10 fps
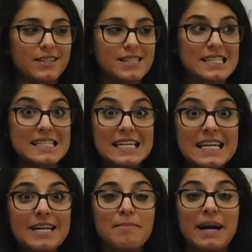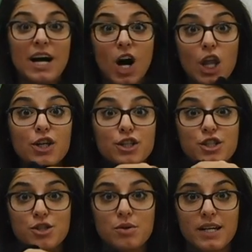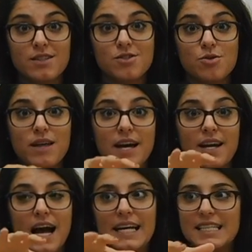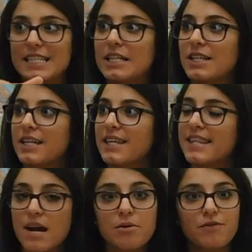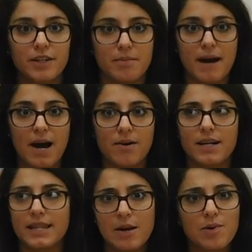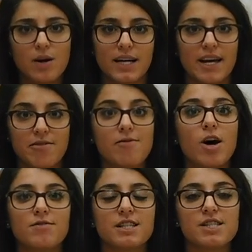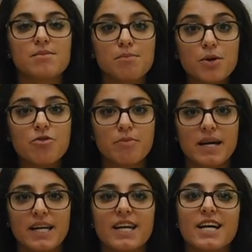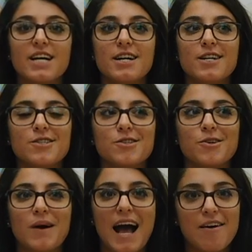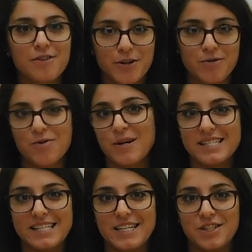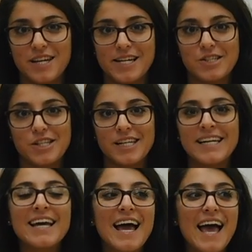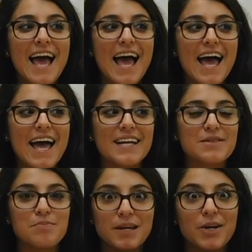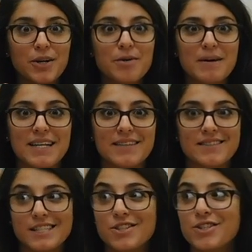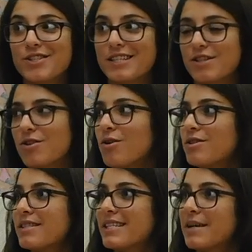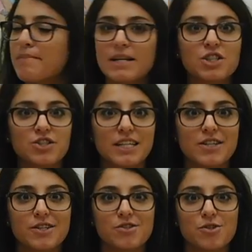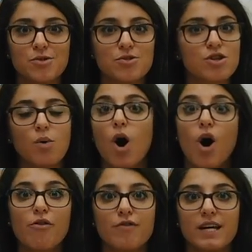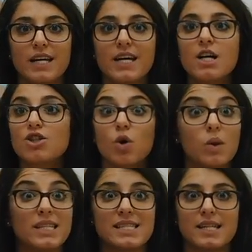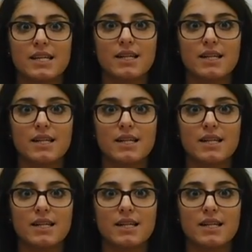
seen by other students, so that ideally they would feel empowered and they would want to get involved in this movement to have their own voice in education and be heard by teachers and adults and administrators who so often don't listen.